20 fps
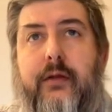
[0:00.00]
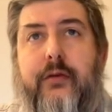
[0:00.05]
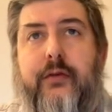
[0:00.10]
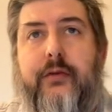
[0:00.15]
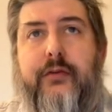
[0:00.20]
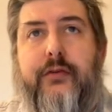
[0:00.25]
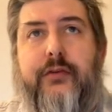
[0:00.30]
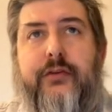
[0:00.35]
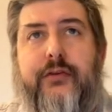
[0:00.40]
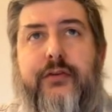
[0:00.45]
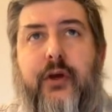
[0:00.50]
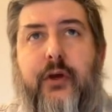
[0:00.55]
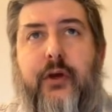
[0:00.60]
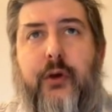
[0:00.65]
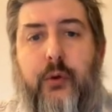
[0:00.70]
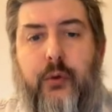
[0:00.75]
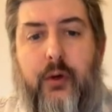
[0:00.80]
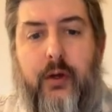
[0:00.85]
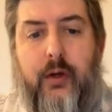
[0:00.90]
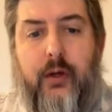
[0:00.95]

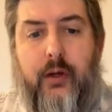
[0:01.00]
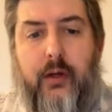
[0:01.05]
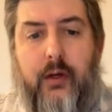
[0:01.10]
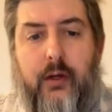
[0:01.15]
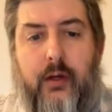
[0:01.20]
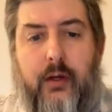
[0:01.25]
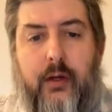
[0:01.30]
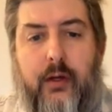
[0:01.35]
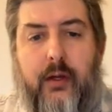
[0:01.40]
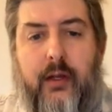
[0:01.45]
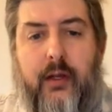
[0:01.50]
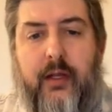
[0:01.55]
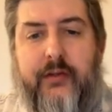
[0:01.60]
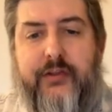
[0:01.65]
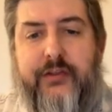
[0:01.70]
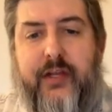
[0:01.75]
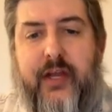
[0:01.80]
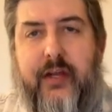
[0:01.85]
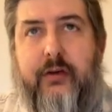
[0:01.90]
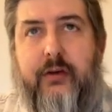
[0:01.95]
So in a
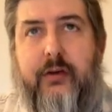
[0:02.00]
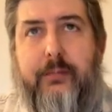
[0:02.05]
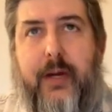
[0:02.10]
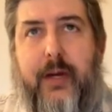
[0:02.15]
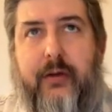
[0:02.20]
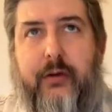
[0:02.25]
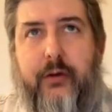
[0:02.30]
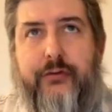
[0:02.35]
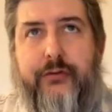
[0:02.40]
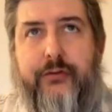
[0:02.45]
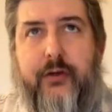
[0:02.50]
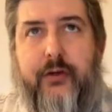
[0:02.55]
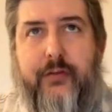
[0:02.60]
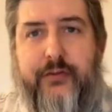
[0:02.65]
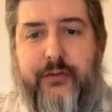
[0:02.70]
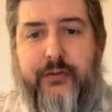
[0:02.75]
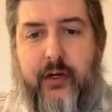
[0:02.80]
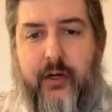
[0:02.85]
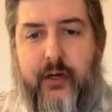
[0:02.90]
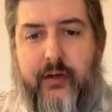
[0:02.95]
standard
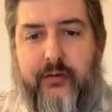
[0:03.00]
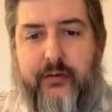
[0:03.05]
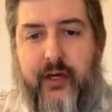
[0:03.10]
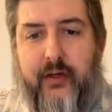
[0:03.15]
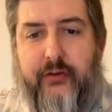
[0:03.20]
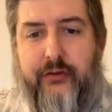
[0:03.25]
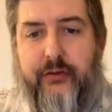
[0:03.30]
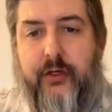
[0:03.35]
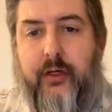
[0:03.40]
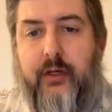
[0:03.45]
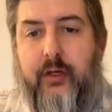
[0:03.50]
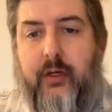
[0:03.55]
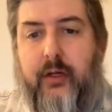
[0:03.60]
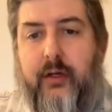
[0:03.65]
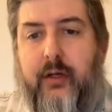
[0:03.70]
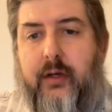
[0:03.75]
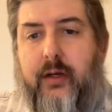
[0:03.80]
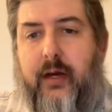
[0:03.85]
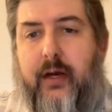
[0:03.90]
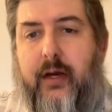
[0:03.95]
microservice architecture,
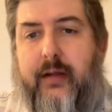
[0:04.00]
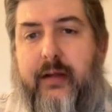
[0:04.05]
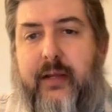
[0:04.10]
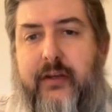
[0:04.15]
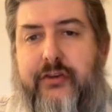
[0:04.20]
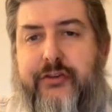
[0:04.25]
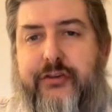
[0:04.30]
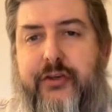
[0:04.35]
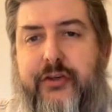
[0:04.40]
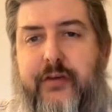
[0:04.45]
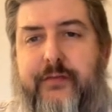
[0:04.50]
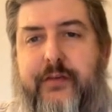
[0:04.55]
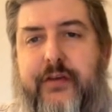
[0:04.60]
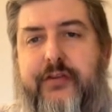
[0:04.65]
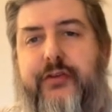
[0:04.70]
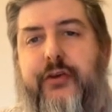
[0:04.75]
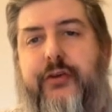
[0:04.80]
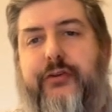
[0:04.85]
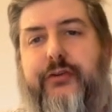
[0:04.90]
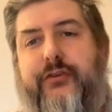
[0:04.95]
each
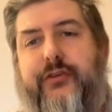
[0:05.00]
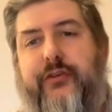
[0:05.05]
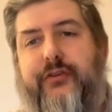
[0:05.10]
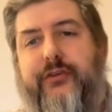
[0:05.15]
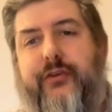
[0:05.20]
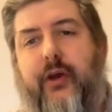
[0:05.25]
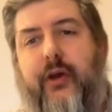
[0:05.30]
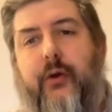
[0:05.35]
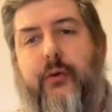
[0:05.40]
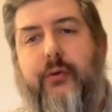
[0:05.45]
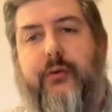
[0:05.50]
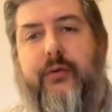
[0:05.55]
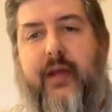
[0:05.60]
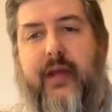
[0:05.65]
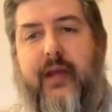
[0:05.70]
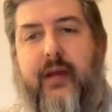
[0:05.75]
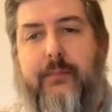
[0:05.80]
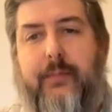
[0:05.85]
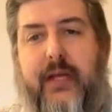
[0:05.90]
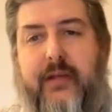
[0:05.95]
service uses its own
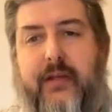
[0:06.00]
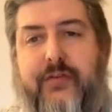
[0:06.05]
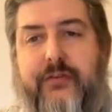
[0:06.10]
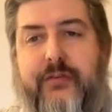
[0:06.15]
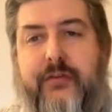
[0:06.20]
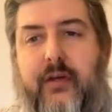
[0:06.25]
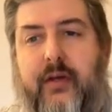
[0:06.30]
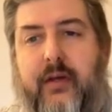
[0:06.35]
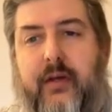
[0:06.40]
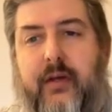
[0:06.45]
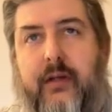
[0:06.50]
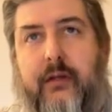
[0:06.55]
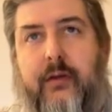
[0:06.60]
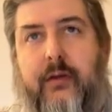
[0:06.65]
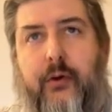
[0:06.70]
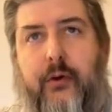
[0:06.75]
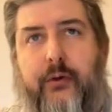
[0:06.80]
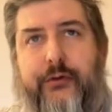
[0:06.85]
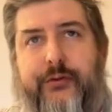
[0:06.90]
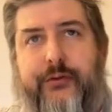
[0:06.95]
database
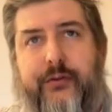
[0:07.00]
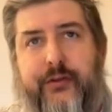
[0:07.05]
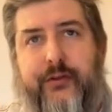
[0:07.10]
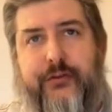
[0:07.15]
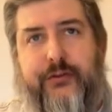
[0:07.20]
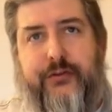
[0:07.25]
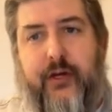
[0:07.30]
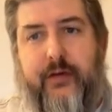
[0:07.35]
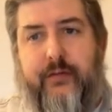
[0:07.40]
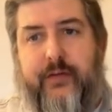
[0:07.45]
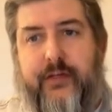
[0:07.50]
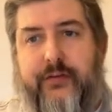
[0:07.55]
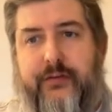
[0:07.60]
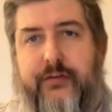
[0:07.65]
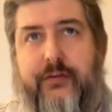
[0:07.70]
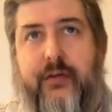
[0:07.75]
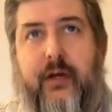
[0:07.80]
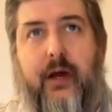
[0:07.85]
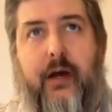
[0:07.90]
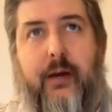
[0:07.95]
local to the
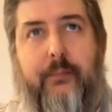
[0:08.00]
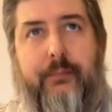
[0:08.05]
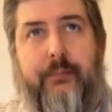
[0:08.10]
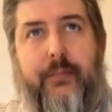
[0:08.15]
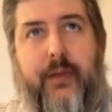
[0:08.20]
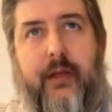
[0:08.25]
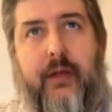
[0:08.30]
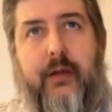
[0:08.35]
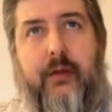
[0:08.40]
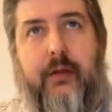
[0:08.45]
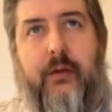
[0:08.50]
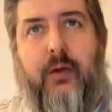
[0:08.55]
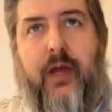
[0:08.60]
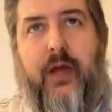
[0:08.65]
service. As